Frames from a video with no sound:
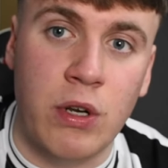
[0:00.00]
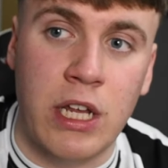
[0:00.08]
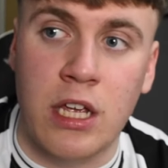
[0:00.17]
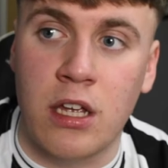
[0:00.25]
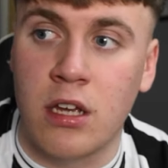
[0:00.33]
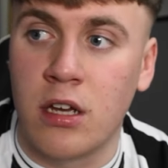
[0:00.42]
Would
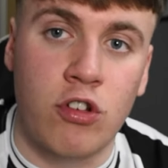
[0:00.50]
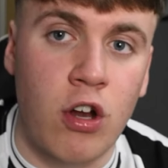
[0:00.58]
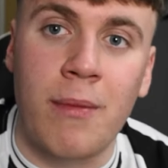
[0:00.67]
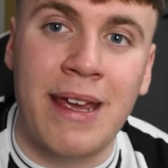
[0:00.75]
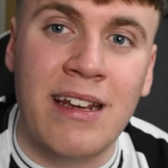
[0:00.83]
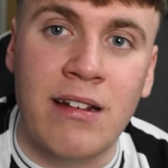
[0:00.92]
he, do you know
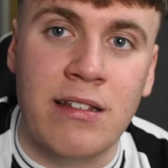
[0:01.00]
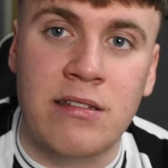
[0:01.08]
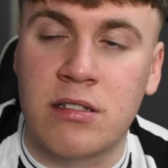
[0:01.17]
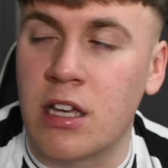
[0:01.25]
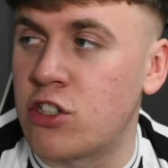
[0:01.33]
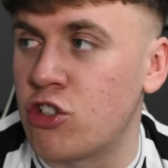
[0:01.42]
what I mean?
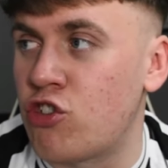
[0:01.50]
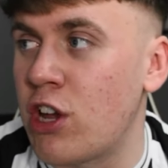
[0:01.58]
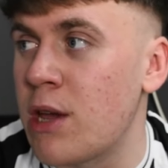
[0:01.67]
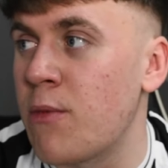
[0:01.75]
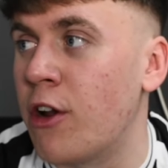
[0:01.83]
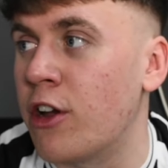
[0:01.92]
It's a
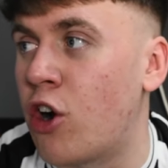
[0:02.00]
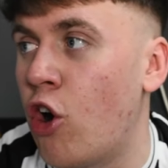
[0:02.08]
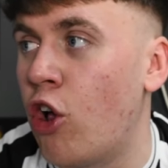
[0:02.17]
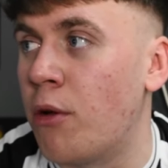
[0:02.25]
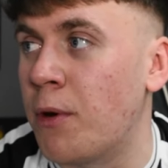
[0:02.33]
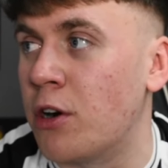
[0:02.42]
tricky one to
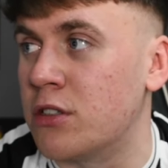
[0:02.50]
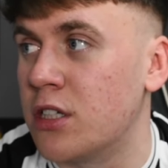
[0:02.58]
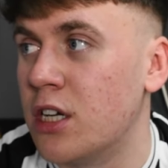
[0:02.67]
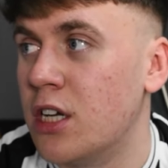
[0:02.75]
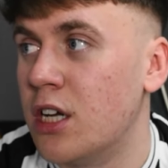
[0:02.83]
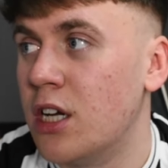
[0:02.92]
call, but
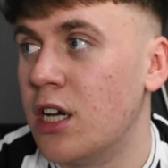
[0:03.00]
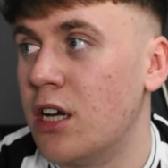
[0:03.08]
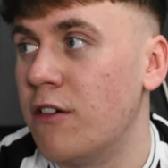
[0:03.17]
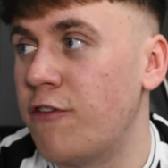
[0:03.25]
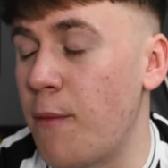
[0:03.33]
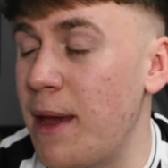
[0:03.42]

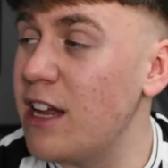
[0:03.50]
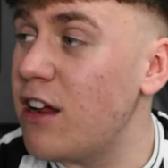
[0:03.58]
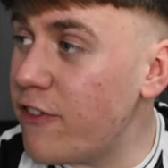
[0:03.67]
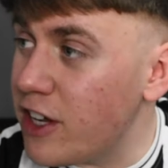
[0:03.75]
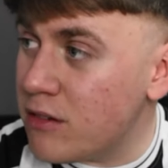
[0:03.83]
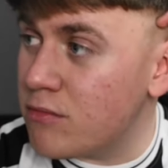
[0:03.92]
for me,
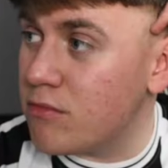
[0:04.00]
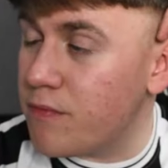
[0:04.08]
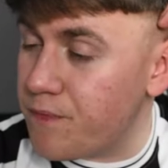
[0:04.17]
I think